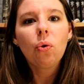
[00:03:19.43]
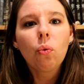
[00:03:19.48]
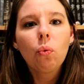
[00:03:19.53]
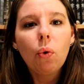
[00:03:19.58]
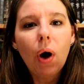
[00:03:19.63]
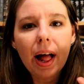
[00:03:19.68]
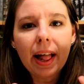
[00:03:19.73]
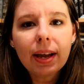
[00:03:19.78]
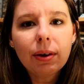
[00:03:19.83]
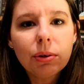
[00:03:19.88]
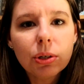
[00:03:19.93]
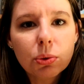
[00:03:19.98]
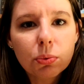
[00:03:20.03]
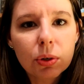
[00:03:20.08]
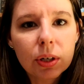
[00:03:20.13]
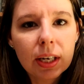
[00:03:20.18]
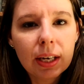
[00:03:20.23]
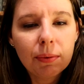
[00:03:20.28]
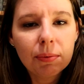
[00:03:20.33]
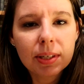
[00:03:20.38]
While I was
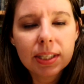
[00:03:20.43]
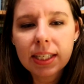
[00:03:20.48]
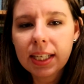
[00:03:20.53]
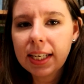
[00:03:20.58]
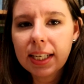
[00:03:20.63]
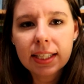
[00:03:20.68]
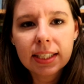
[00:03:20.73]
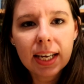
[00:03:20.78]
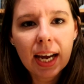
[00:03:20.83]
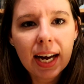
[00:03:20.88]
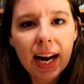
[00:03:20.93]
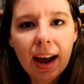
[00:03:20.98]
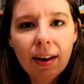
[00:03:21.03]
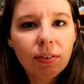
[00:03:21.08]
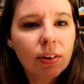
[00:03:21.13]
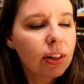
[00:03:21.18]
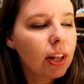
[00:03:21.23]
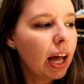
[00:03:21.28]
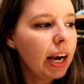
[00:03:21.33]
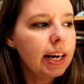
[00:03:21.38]
working with teens, I'd
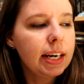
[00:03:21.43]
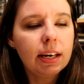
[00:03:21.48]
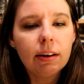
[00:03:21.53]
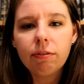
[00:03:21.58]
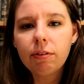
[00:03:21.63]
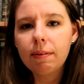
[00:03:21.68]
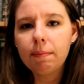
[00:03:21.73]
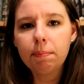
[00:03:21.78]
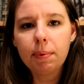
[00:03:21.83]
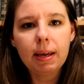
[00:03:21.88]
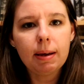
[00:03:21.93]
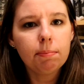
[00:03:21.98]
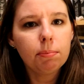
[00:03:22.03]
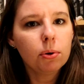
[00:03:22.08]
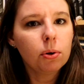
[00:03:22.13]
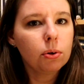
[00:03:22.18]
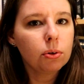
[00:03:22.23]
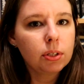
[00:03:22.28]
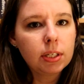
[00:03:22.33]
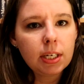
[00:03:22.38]
have a lot of different
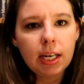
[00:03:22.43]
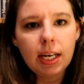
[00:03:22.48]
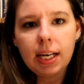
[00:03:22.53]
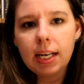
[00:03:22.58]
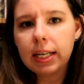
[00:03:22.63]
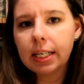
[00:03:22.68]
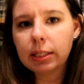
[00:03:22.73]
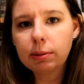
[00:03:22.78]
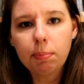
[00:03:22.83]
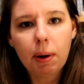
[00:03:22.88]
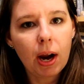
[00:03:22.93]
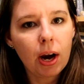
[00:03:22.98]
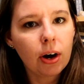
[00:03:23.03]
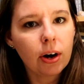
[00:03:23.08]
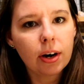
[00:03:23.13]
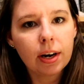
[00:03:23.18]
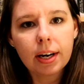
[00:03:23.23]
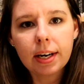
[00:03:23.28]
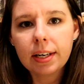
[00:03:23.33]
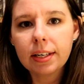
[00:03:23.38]
people, teens,
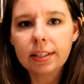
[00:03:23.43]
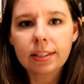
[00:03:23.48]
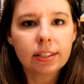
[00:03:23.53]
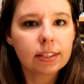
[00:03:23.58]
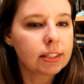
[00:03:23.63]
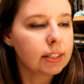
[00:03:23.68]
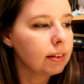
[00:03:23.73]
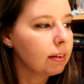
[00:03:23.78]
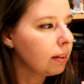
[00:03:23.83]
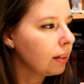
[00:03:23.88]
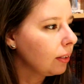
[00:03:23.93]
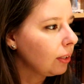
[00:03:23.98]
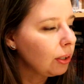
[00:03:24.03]
parents,